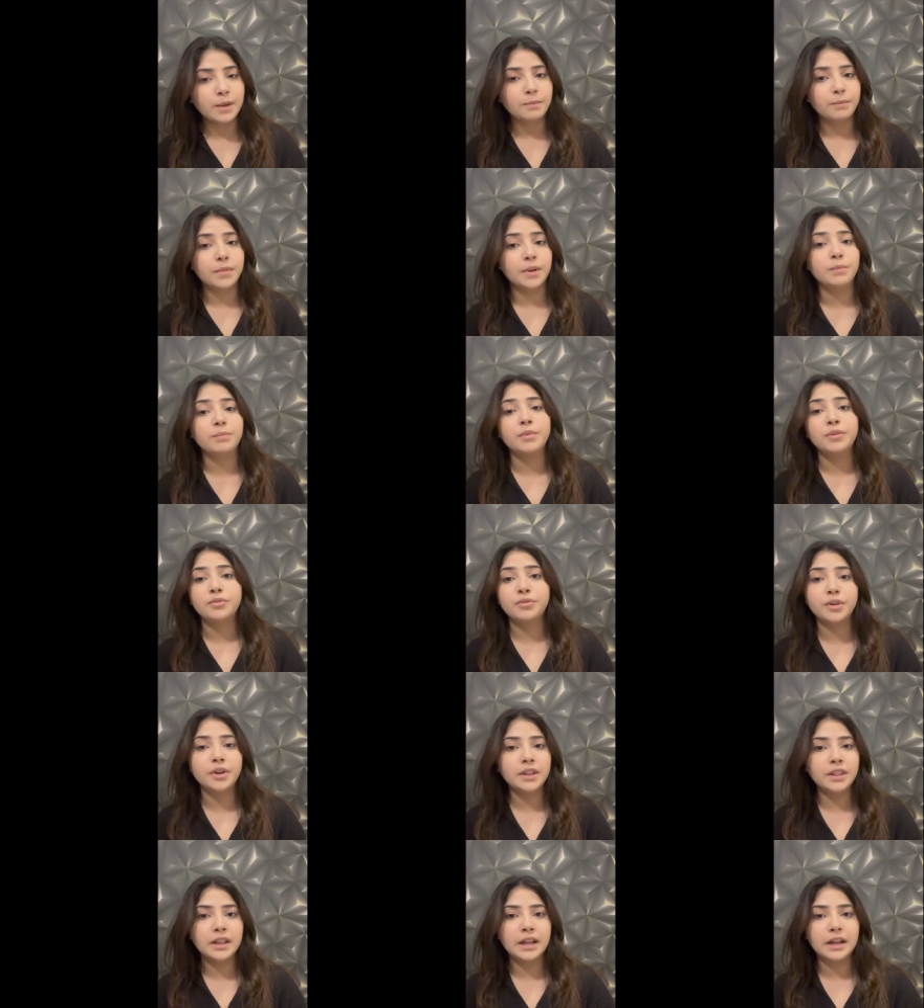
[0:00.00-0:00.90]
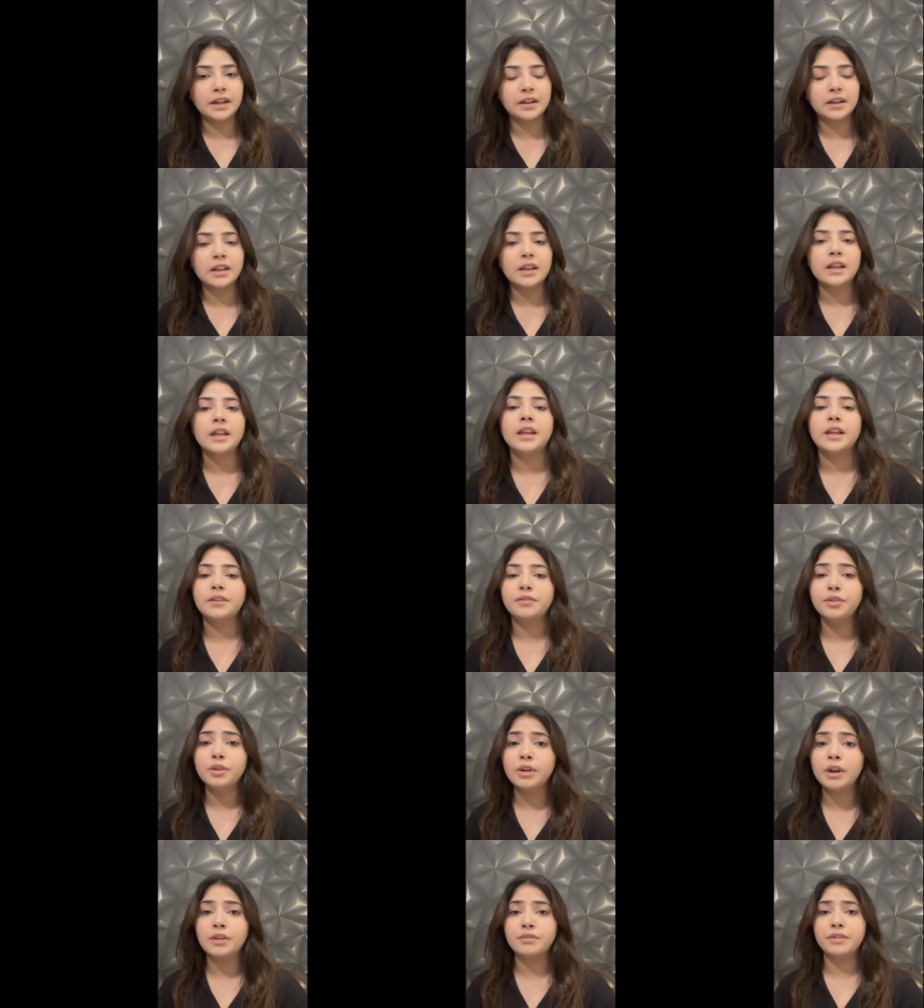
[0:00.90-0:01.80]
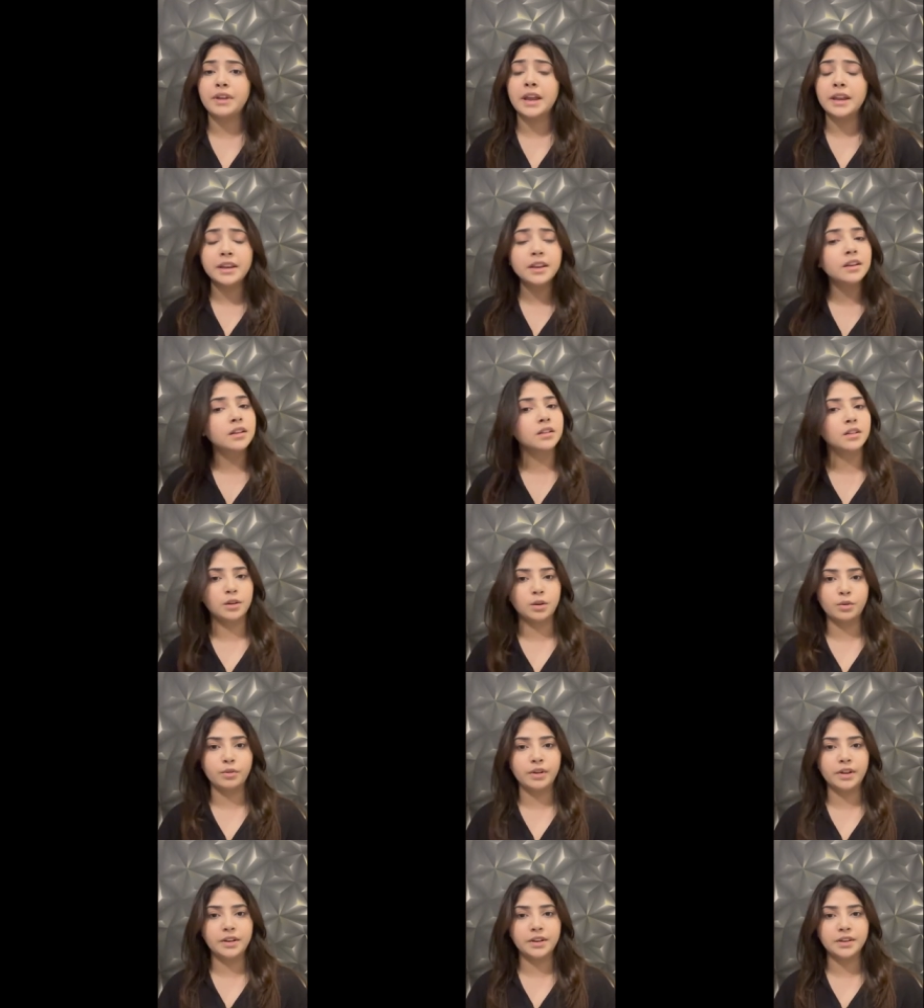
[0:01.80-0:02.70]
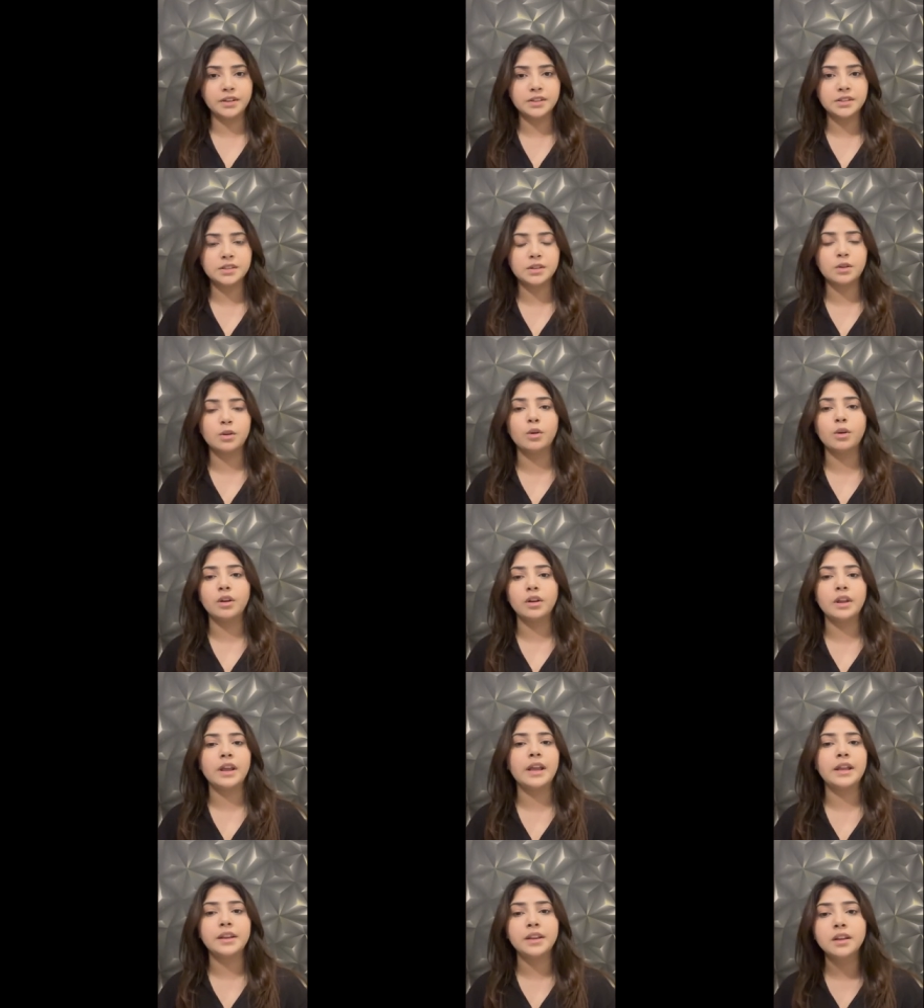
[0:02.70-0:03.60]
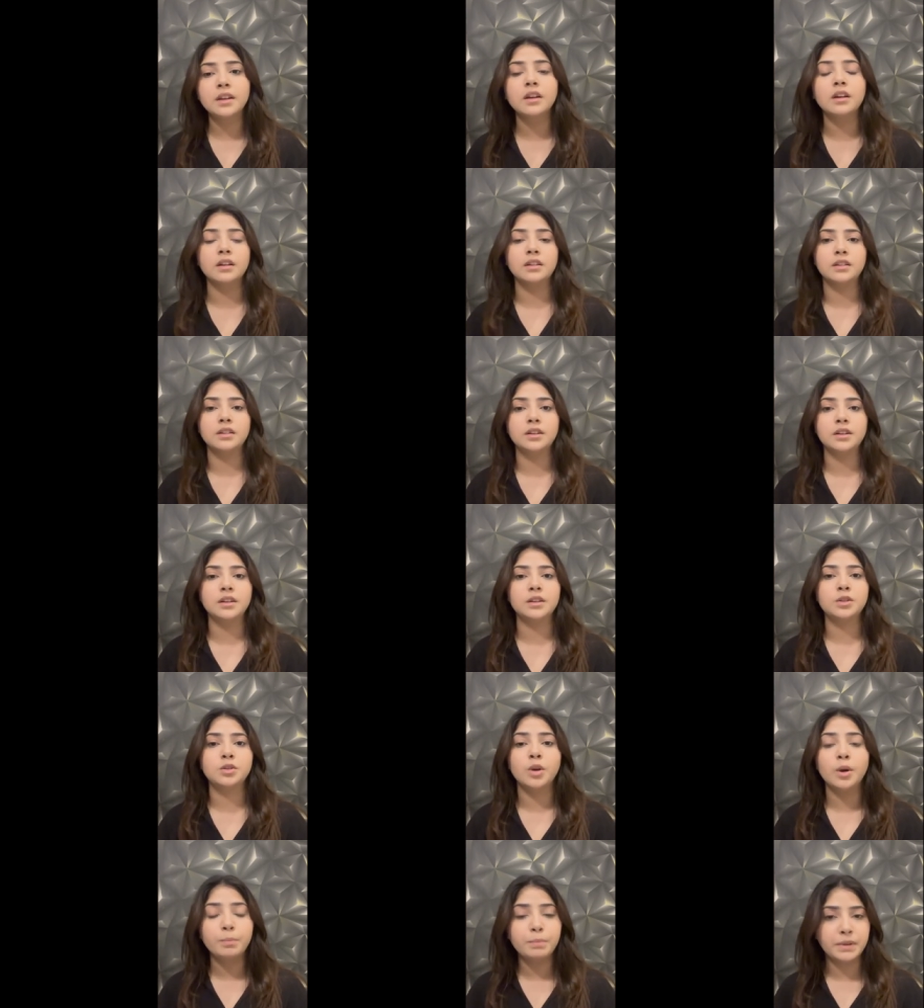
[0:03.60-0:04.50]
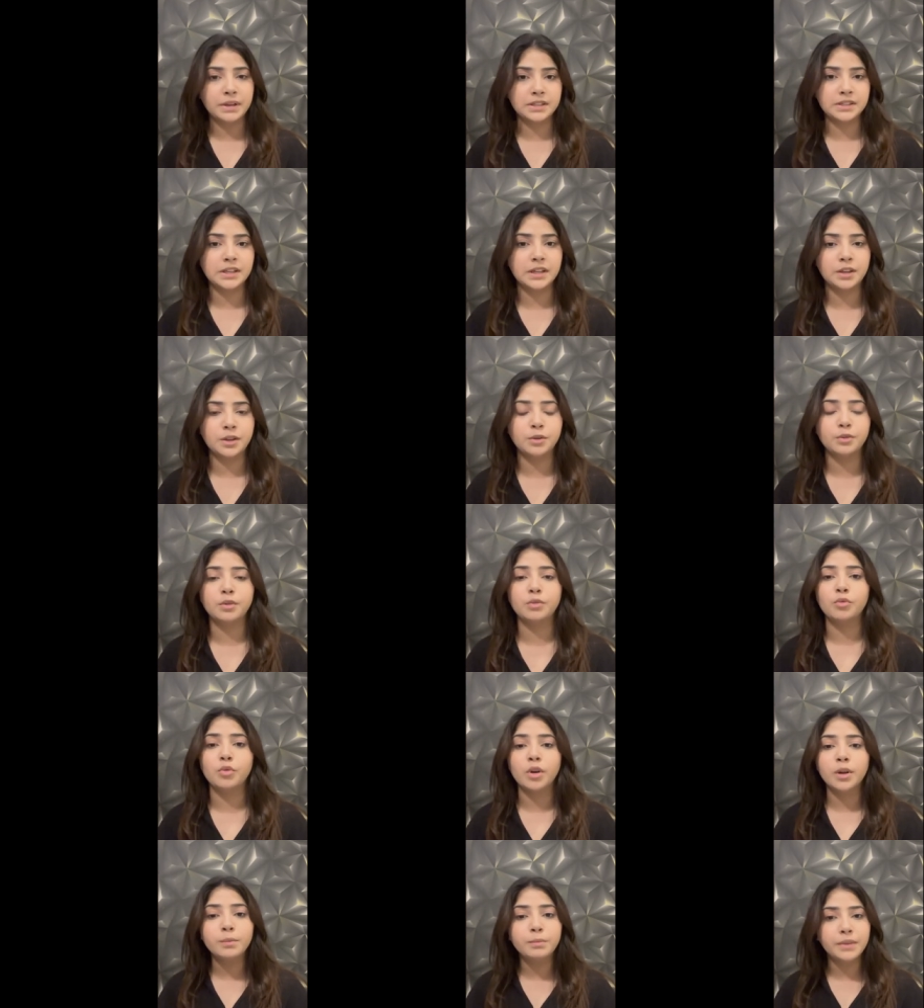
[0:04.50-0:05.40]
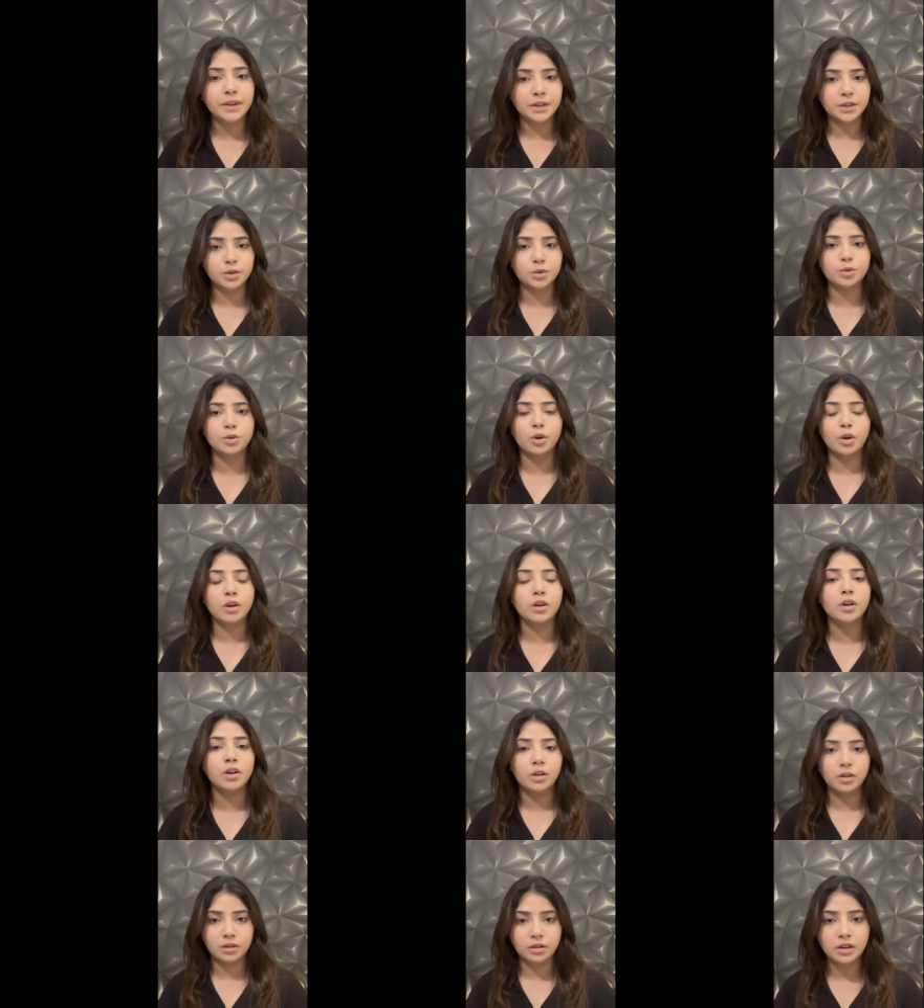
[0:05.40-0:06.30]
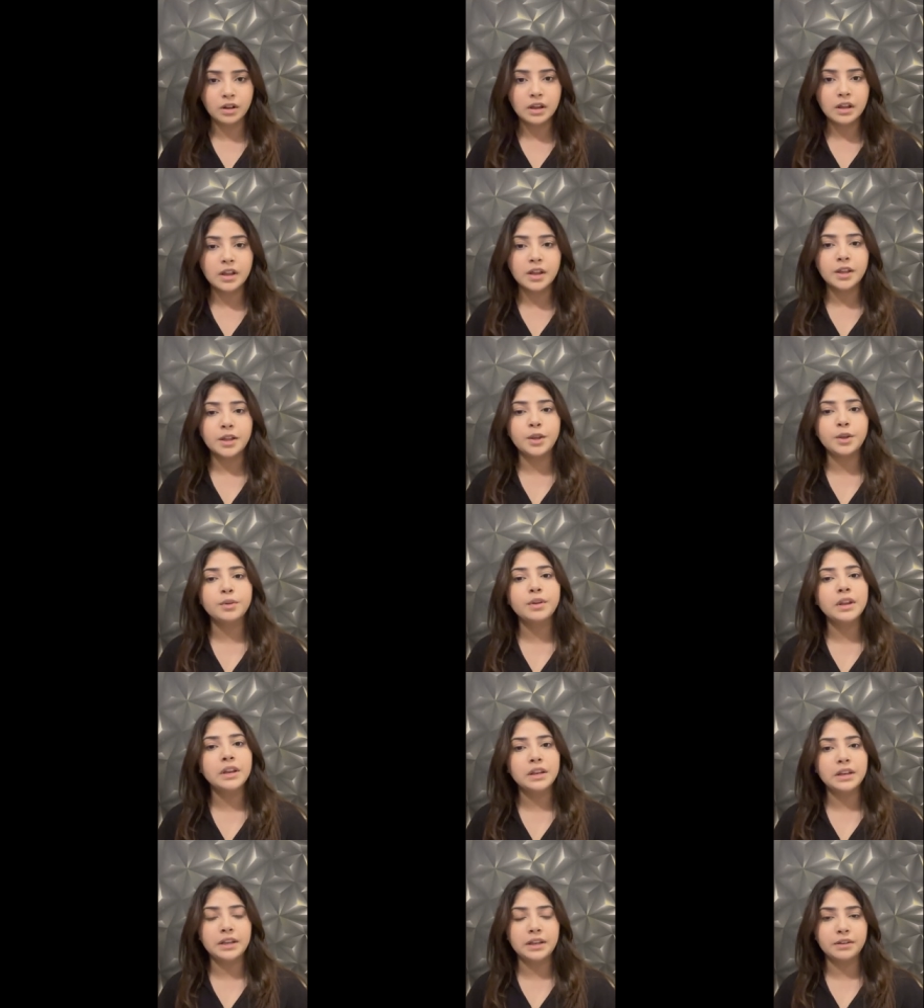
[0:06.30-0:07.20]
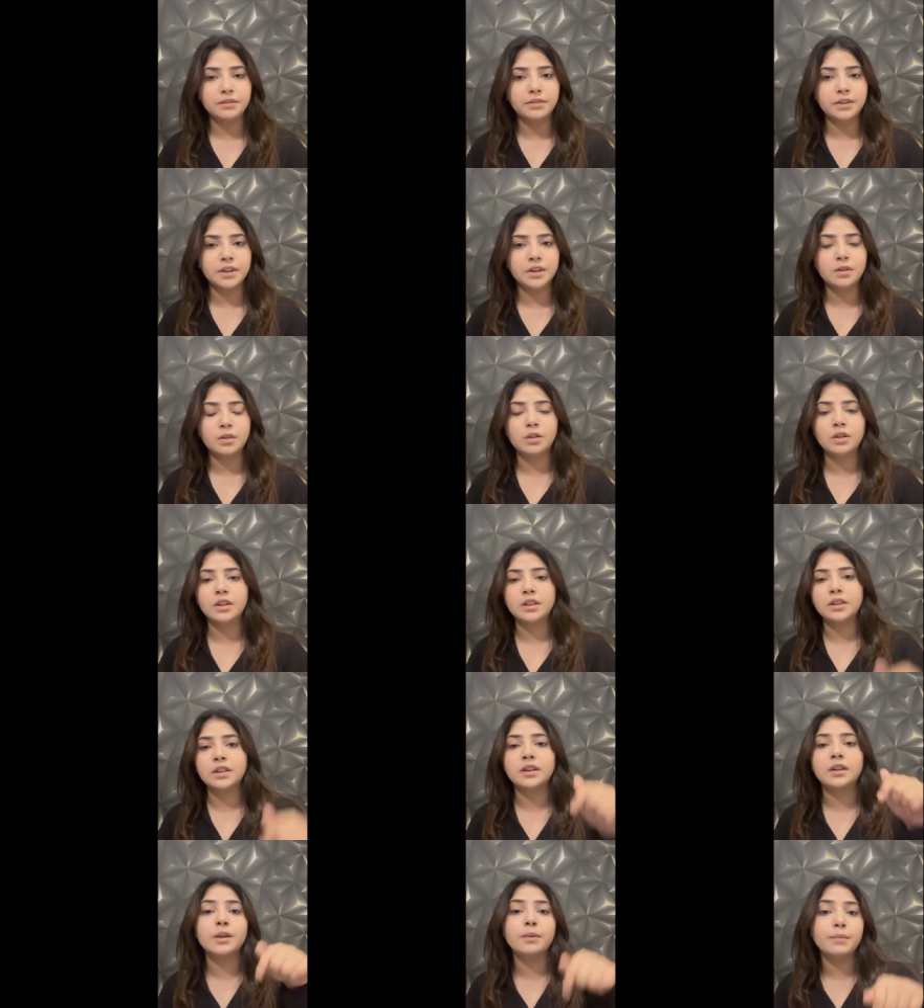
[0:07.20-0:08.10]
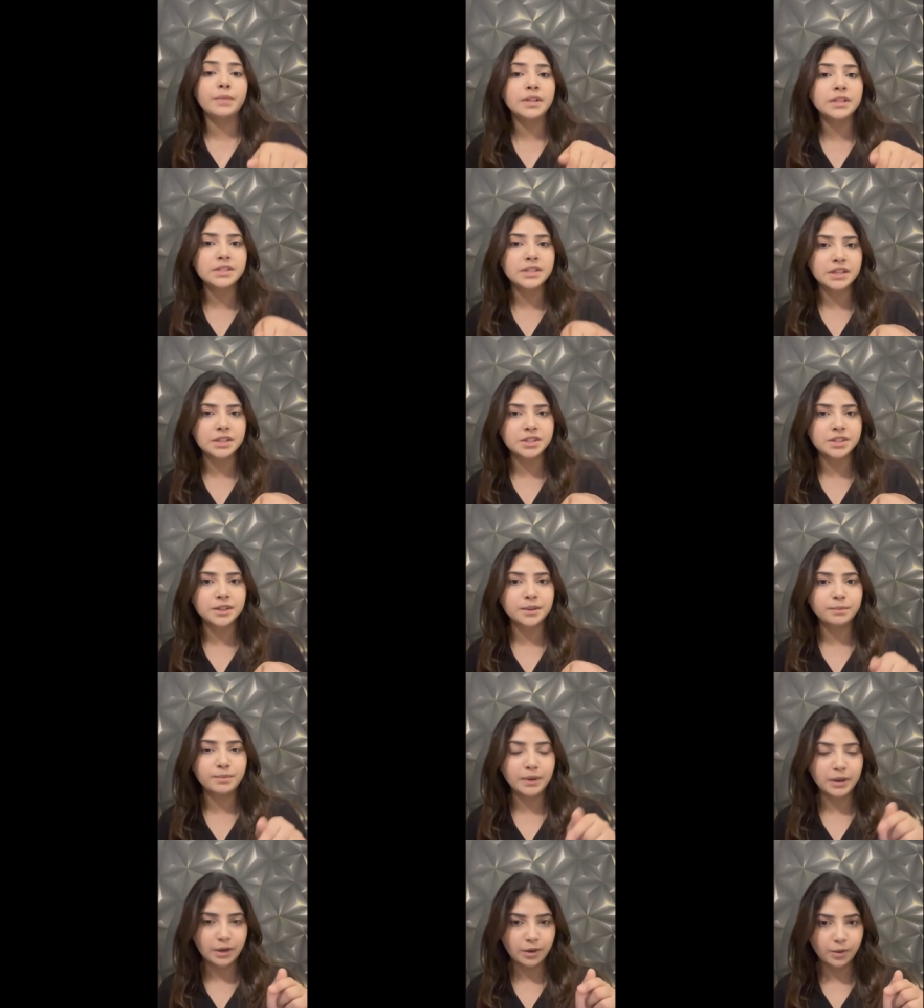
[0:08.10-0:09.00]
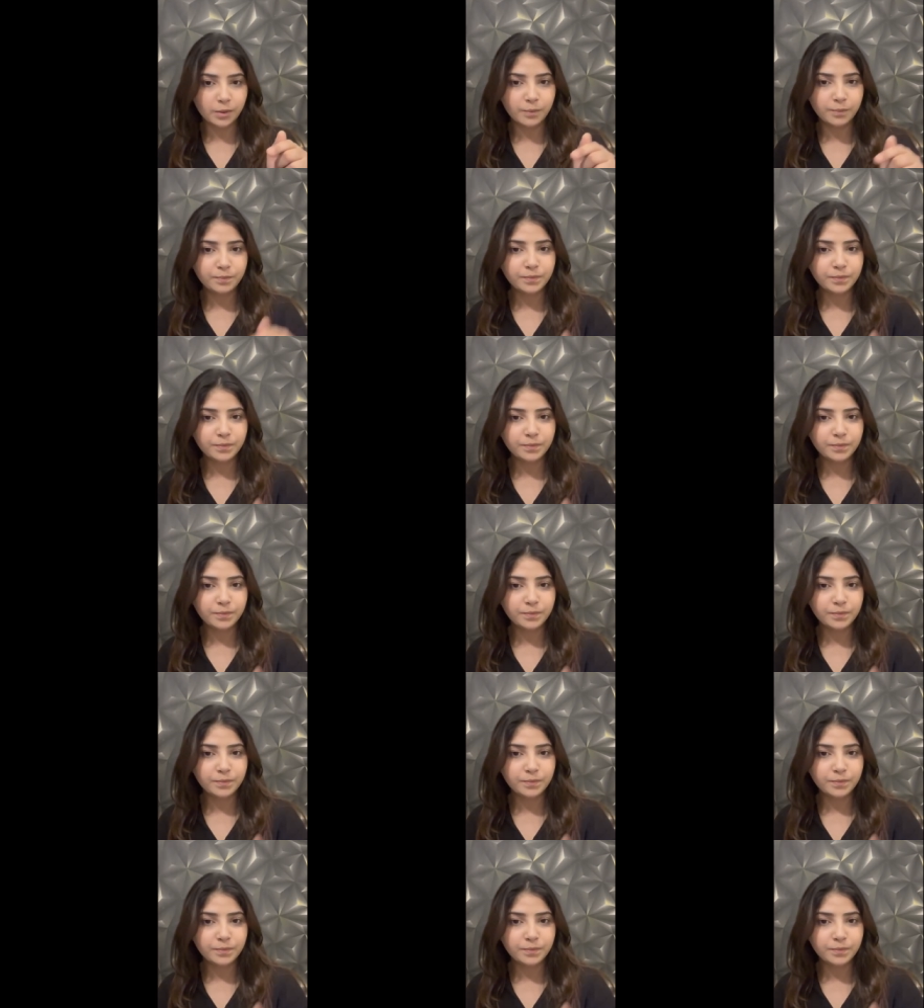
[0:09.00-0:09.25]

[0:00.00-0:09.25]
but before that, if you have any other queries or any other topics that you would want me to talk on, you can leave it in the comment section below.